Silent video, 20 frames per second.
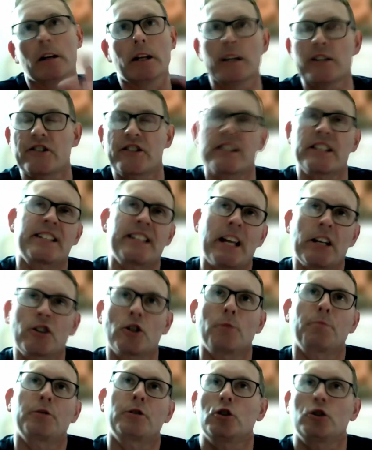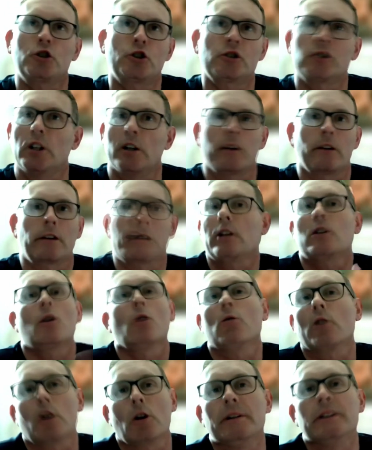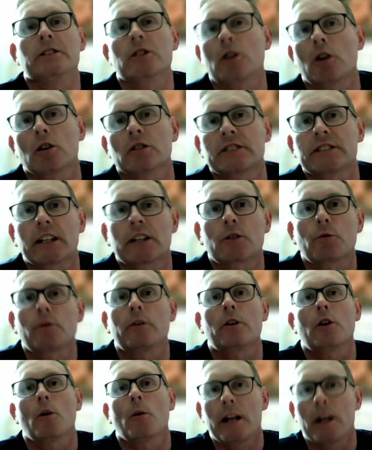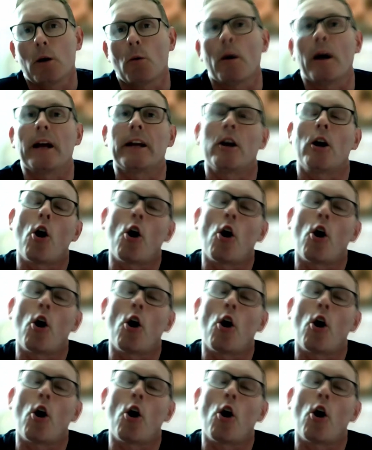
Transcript: is the setup such that they don't come into contact with you anyway,